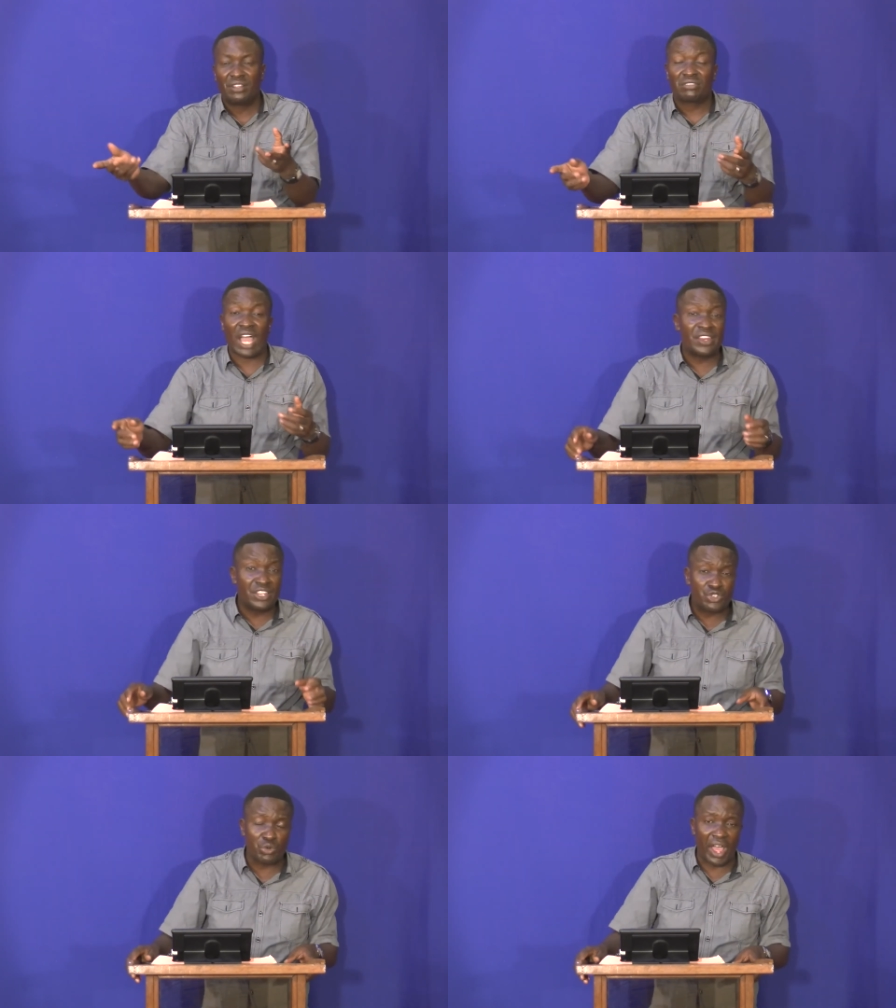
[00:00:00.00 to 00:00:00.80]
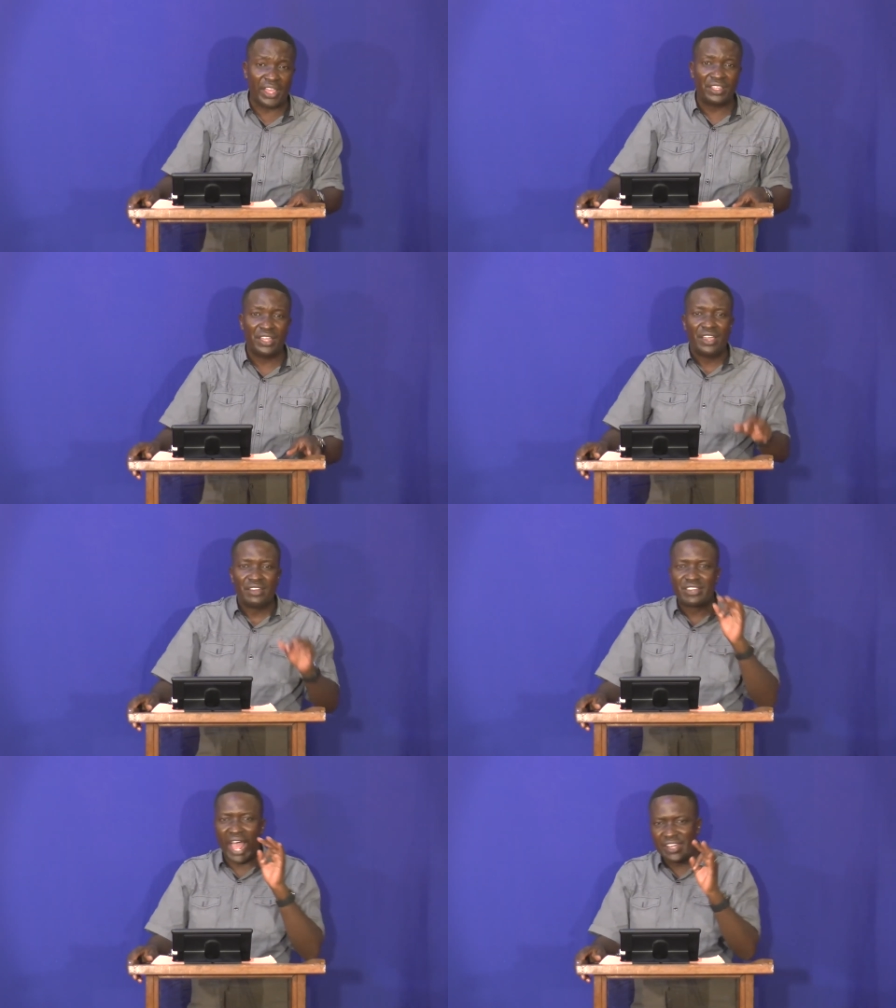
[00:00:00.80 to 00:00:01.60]
That is why
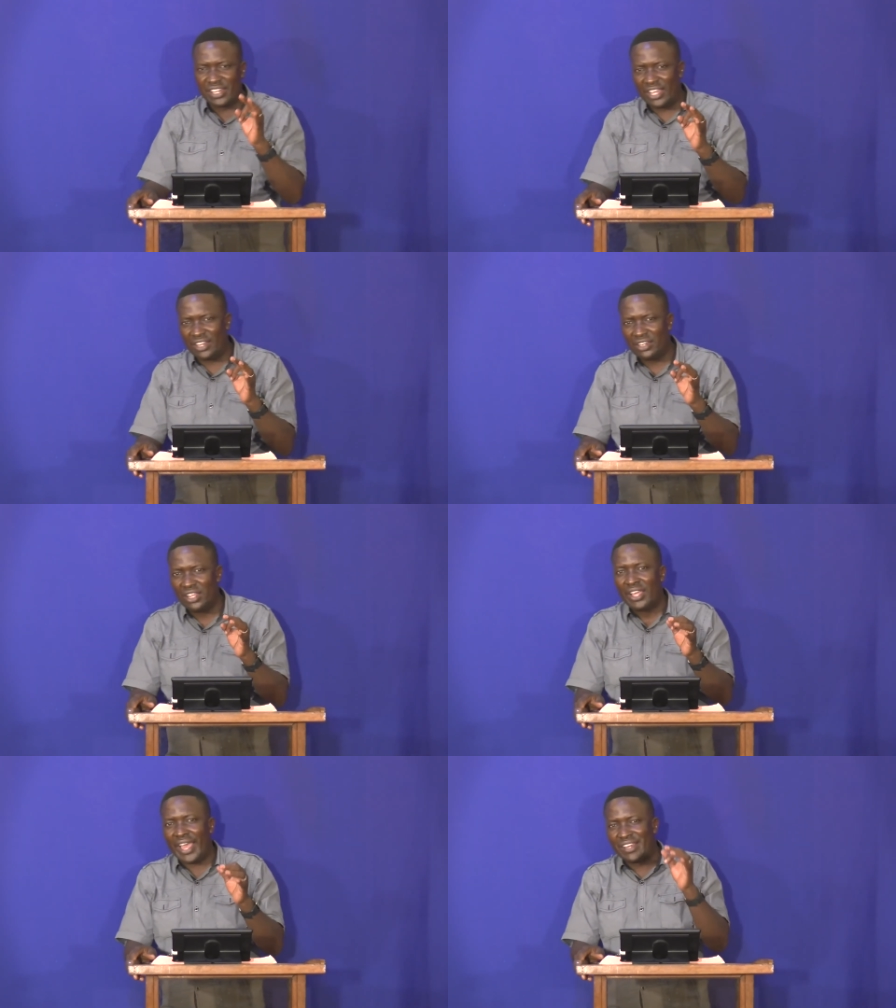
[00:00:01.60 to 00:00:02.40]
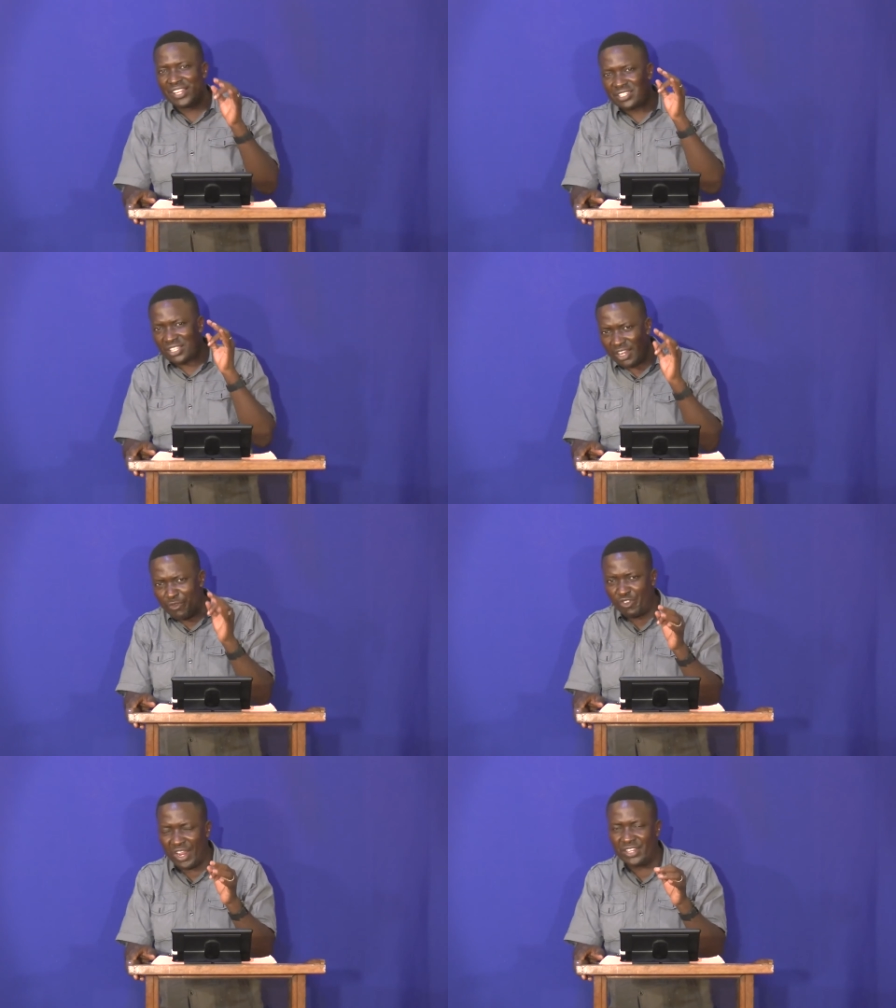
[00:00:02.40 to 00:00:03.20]
Daniel and his three
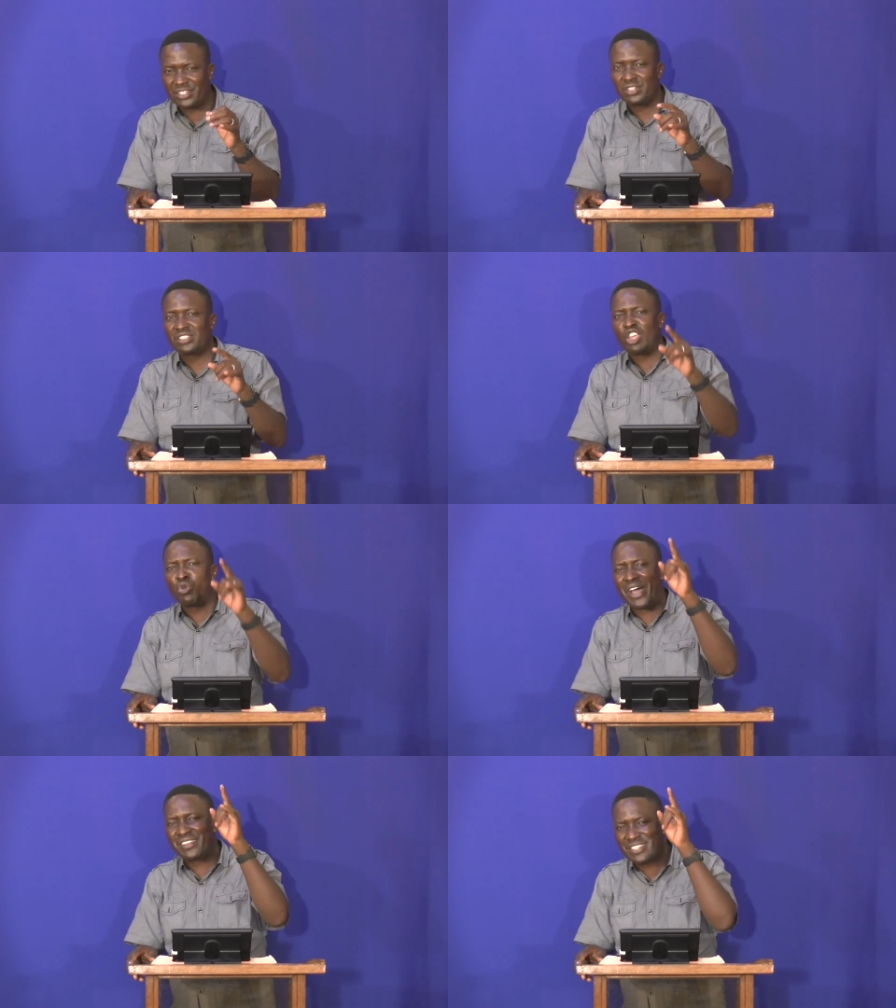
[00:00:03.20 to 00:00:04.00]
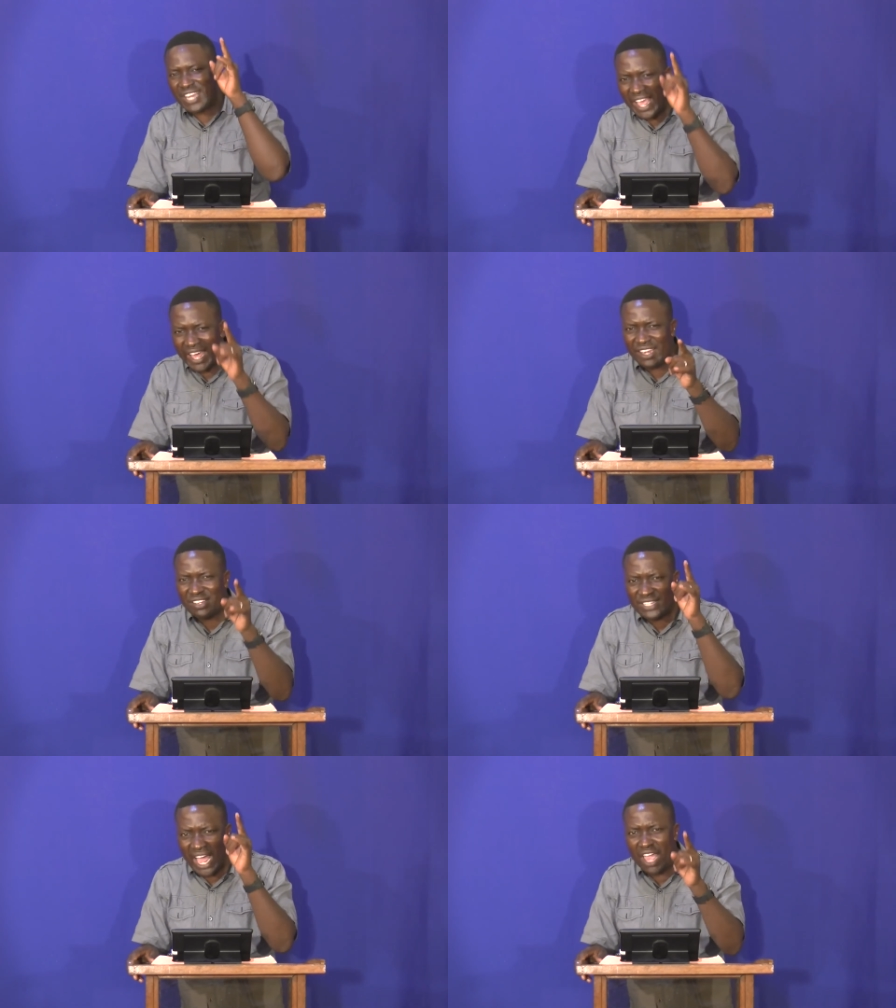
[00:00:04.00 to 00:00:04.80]
friends, they were
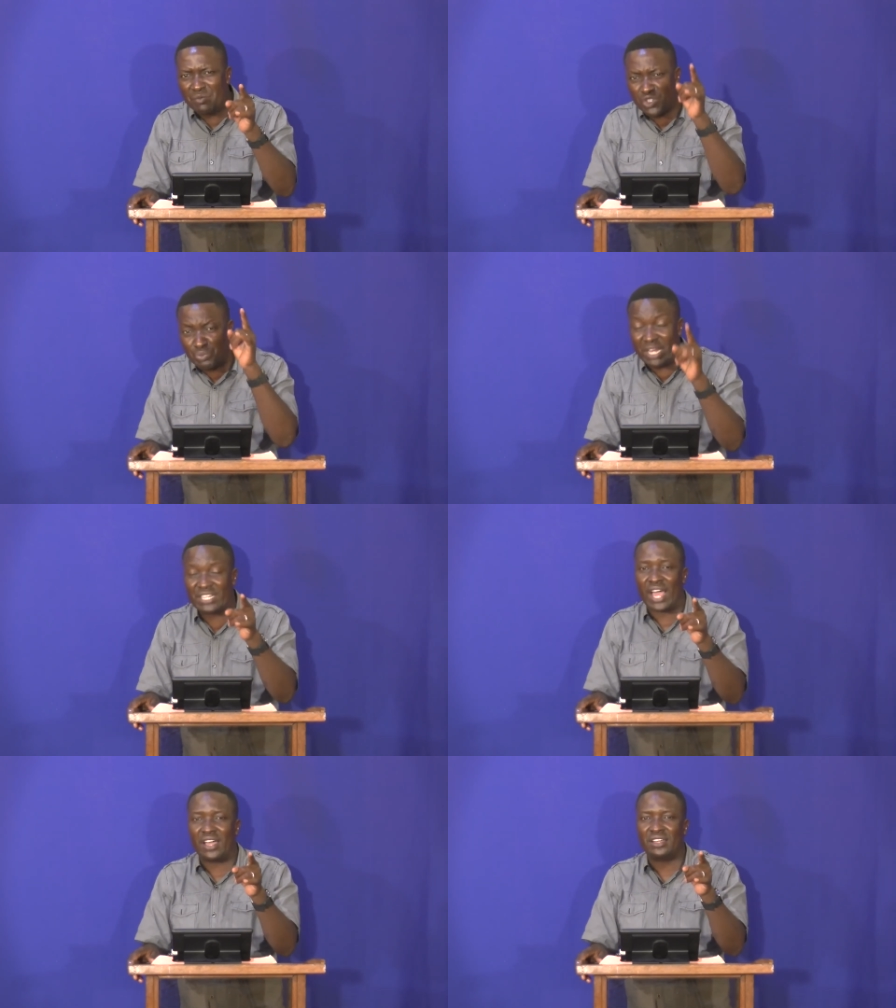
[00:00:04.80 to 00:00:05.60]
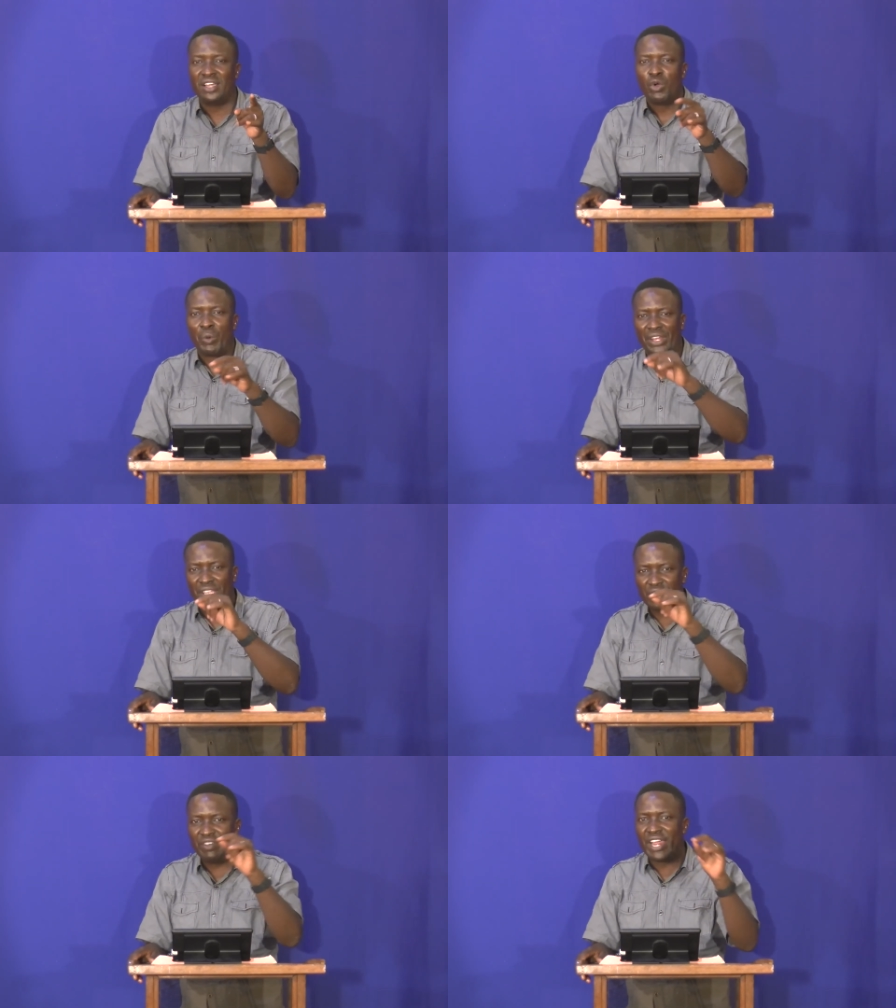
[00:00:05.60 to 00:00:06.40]
10 times better when
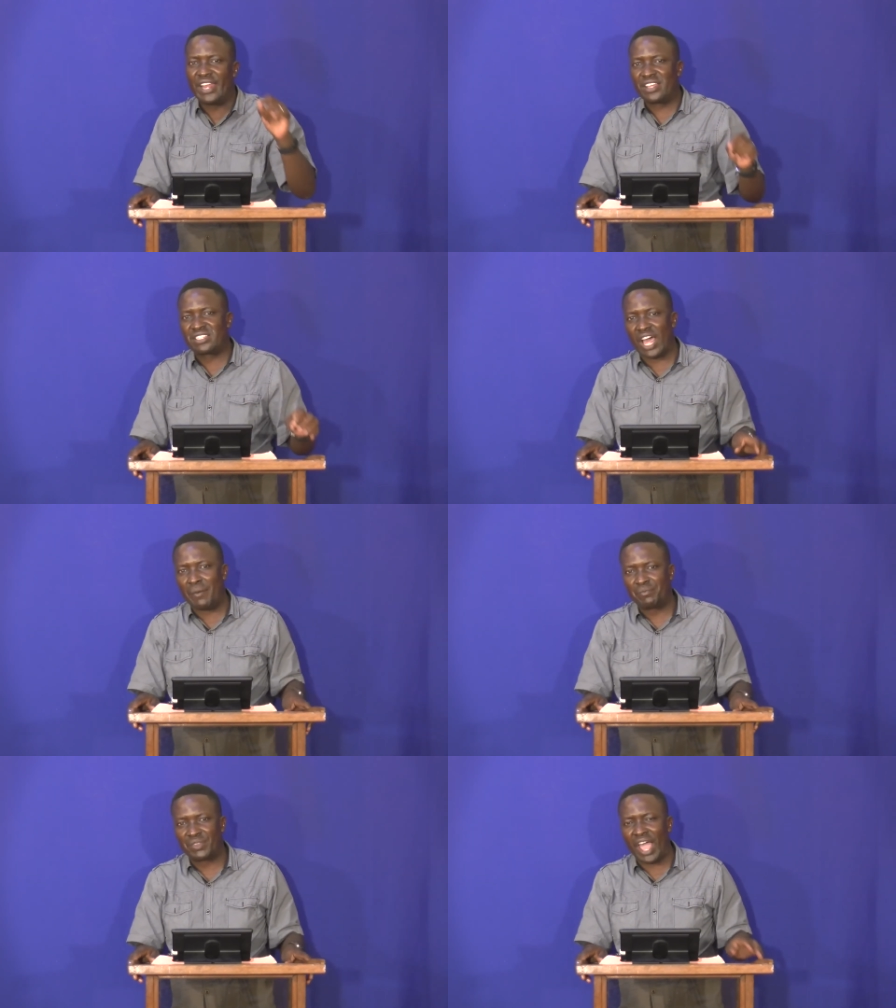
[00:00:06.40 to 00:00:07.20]
given an exam.